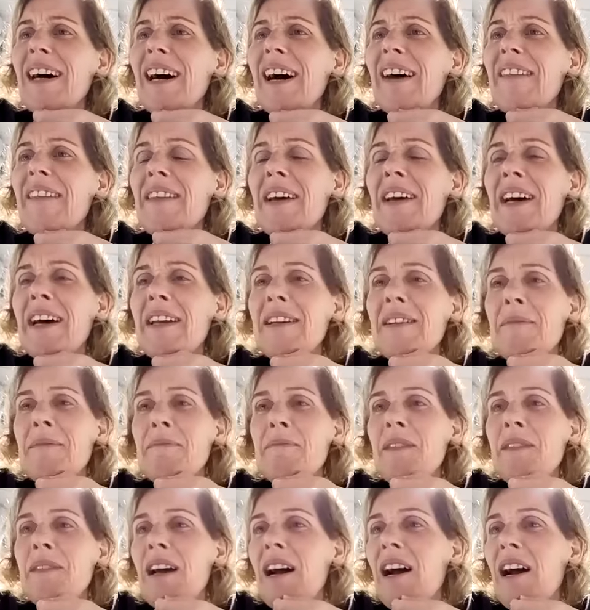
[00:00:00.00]
And then
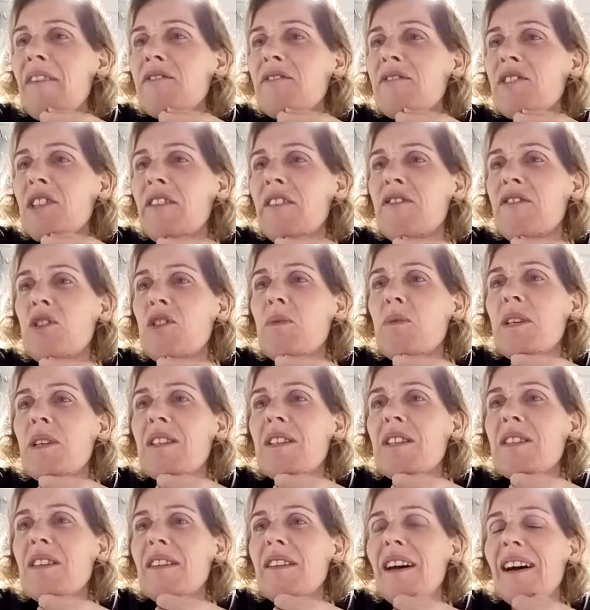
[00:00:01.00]
after a few
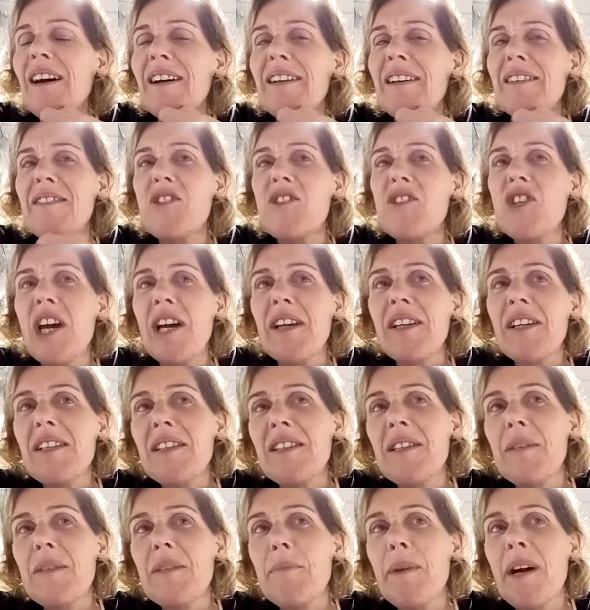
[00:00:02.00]
weeks of that,
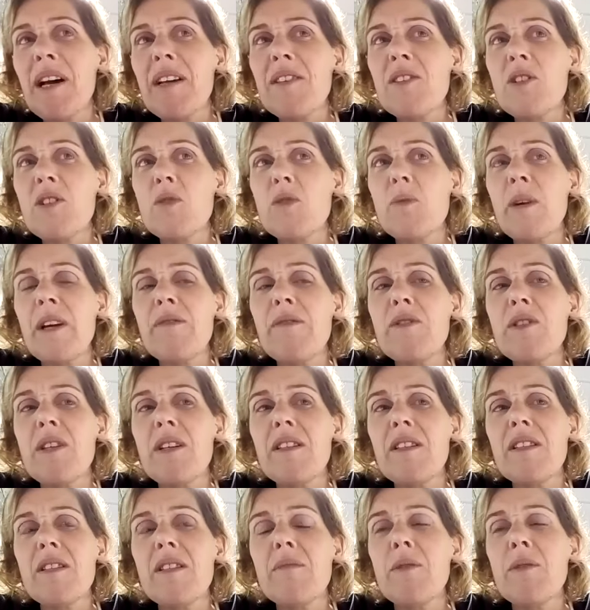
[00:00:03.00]
Jackie, the pastor's wife,
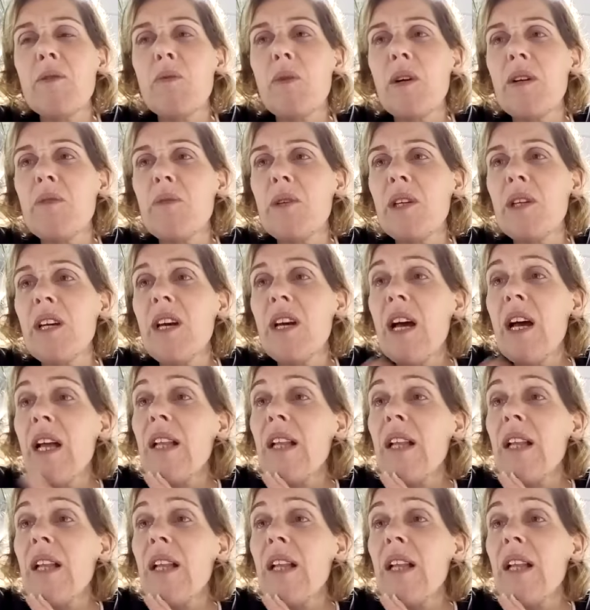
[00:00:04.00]
said to me one week,